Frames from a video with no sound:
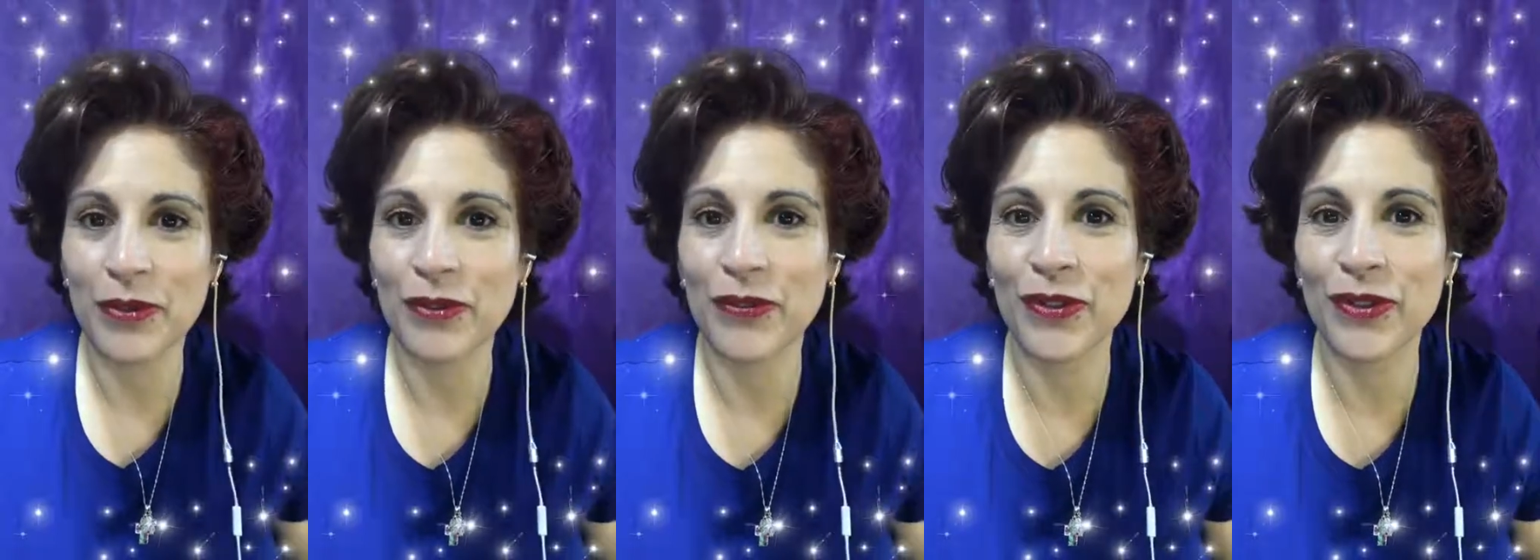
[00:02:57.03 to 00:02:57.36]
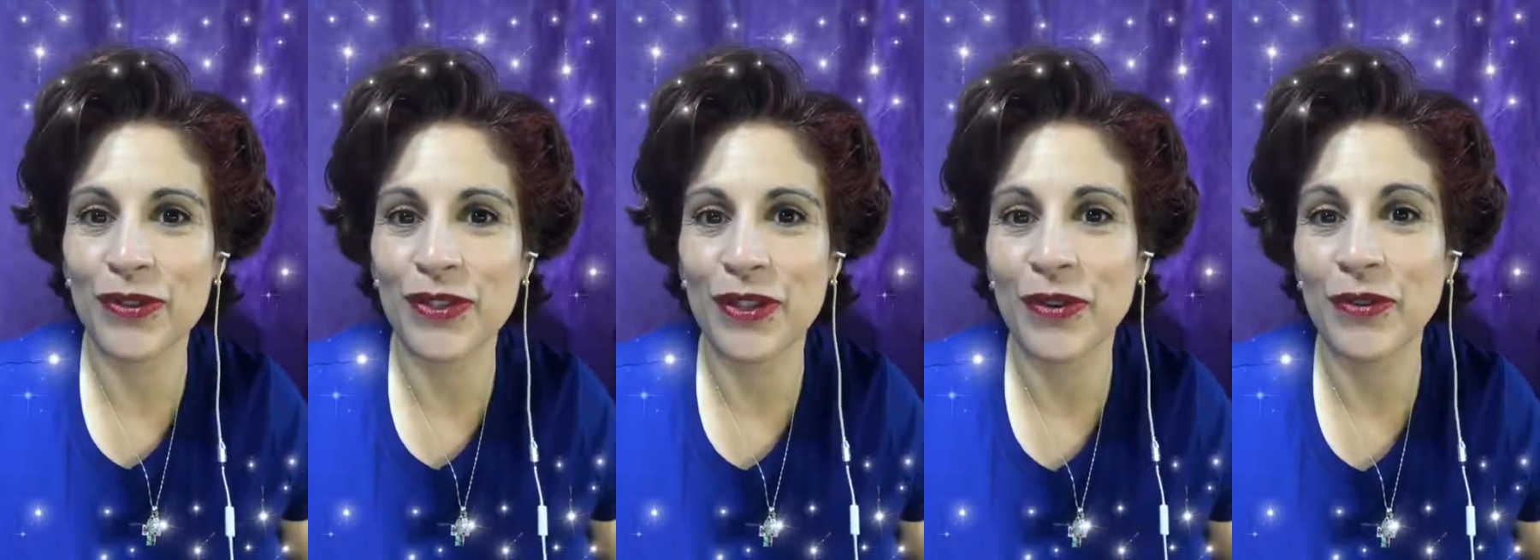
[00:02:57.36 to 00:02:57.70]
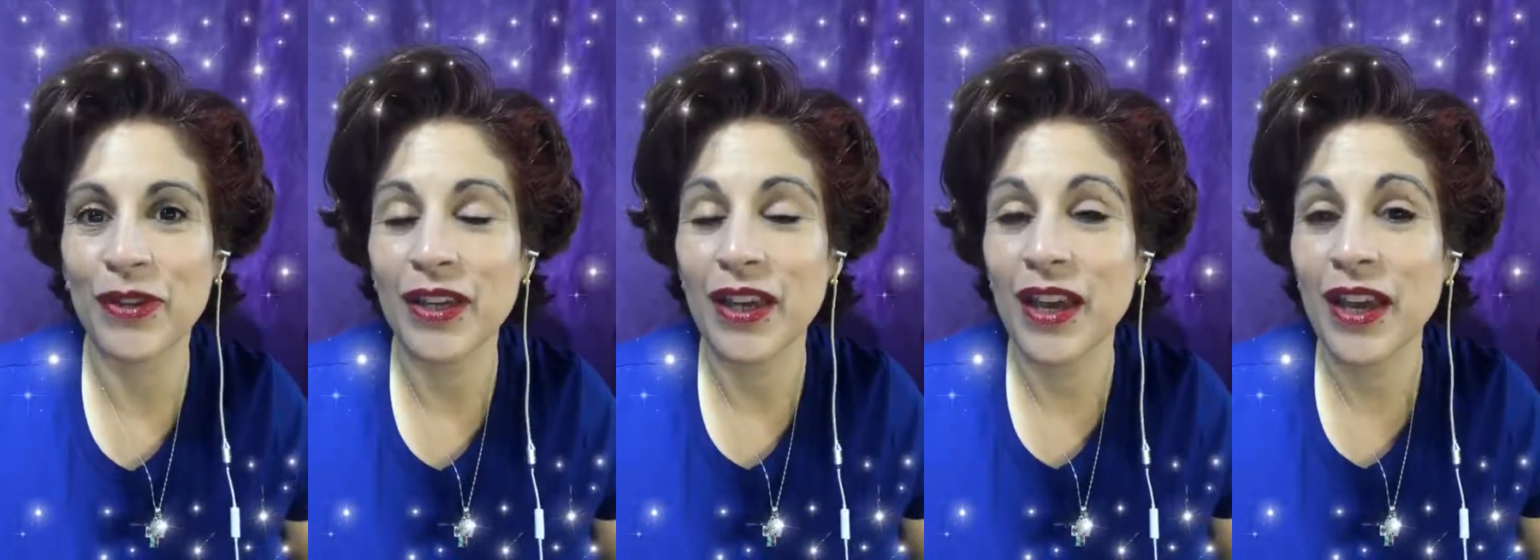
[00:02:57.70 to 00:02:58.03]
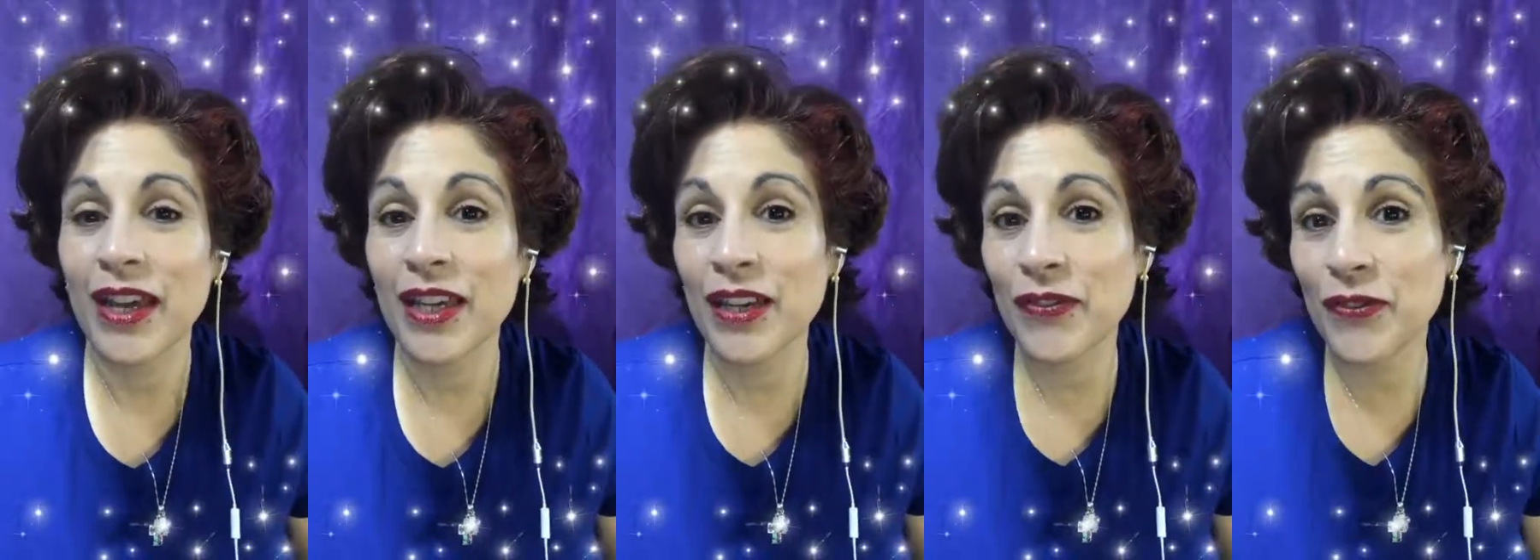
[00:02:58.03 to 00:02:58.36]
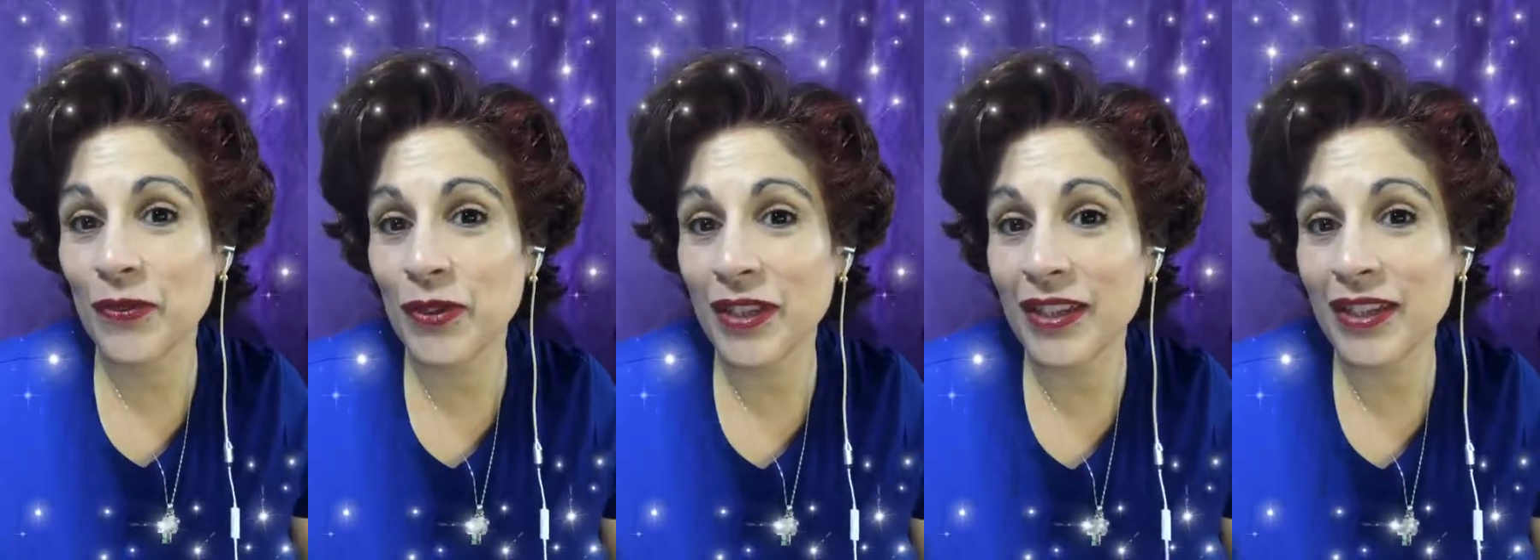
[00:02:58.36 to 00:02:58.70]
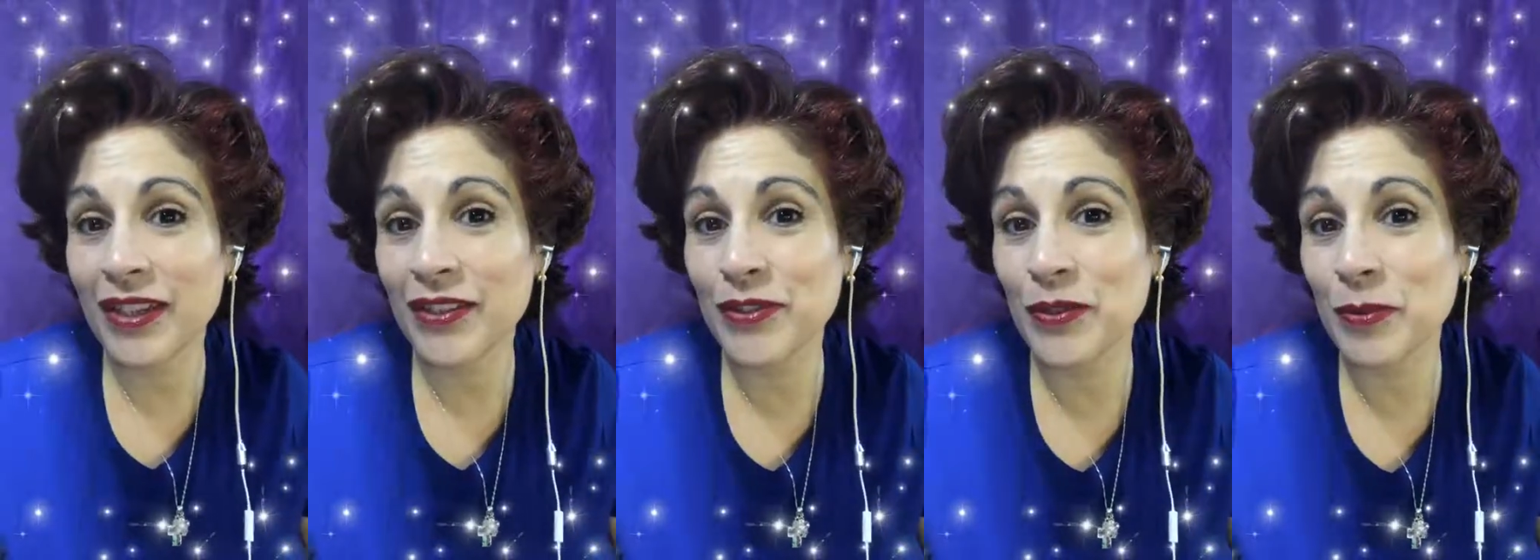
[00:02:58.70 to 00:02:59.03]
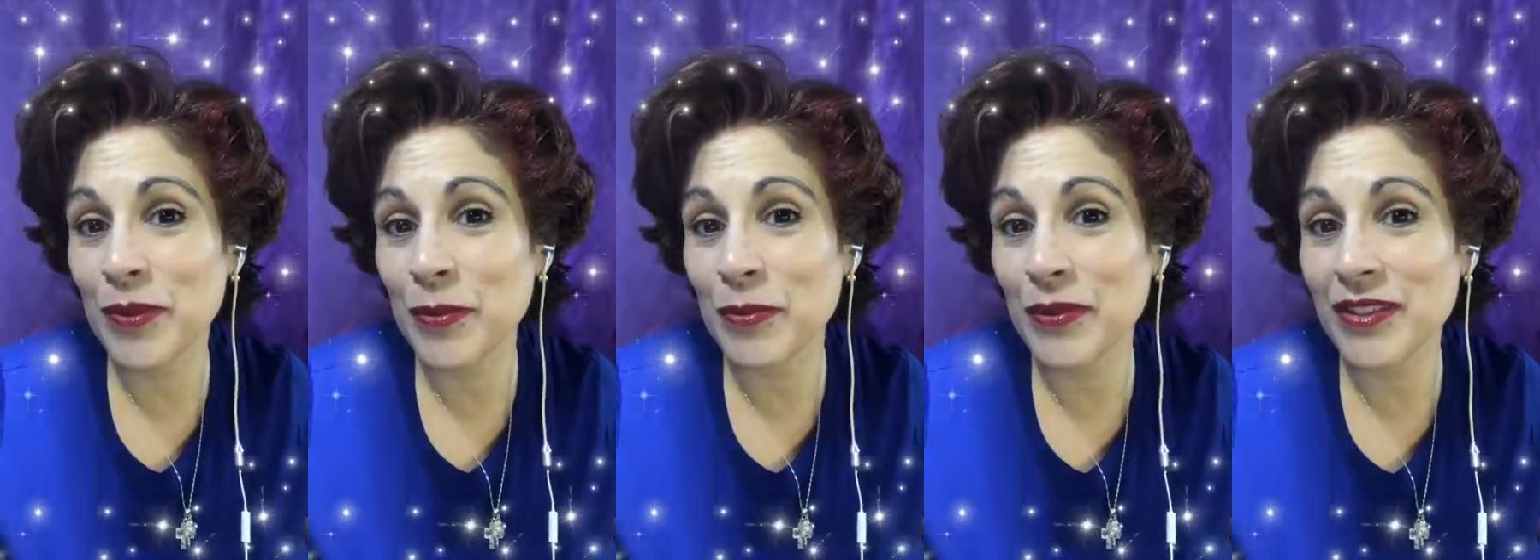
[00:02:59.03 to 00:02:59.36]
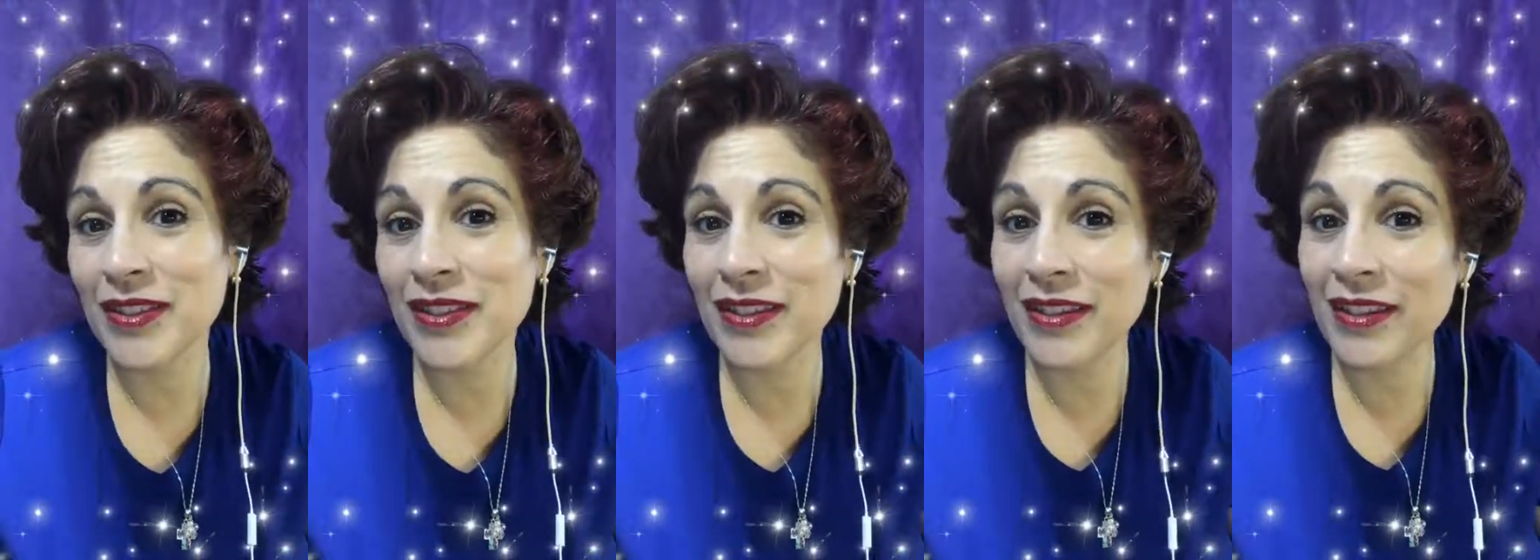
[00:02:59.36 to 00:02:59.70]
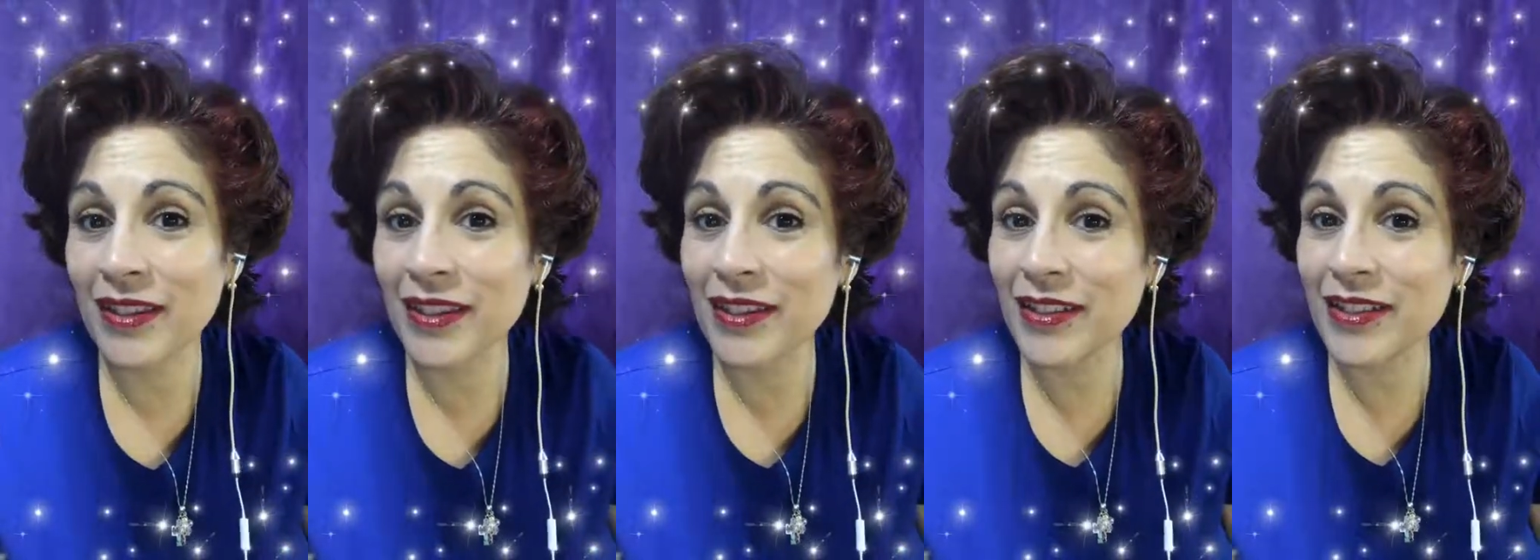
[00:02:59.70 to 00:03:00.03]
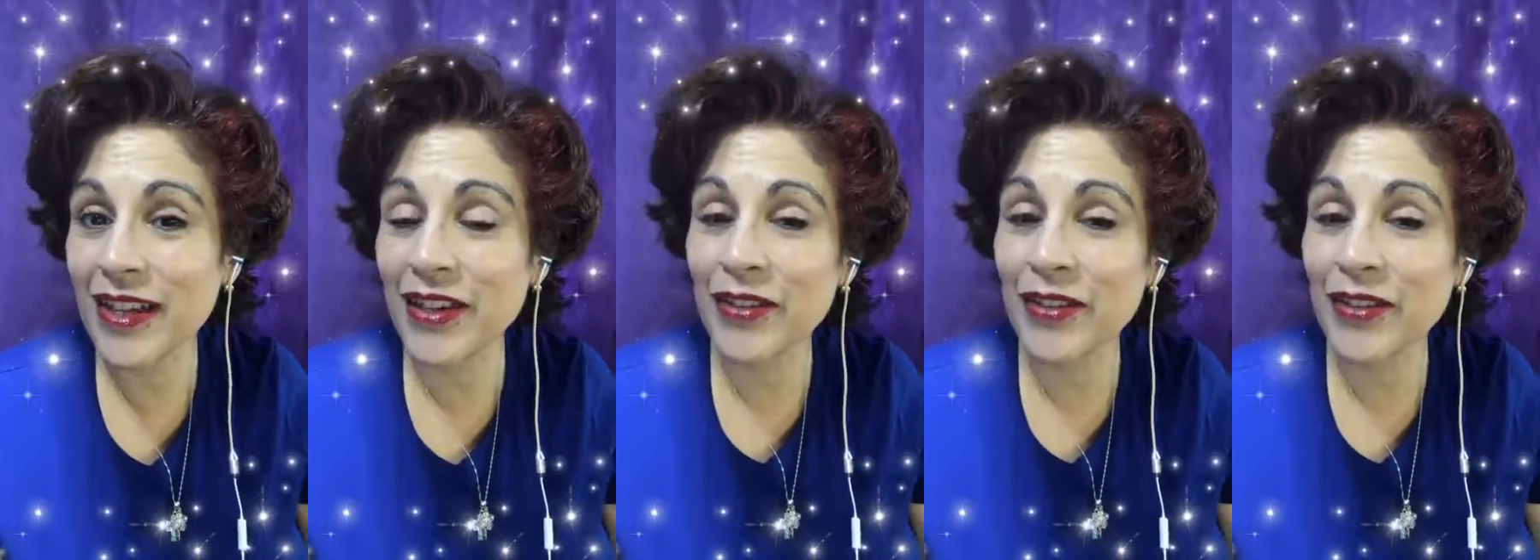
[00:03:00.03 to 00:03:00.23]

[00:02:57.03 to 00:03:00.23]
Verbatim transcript: So if we need two people to sing and a tenor,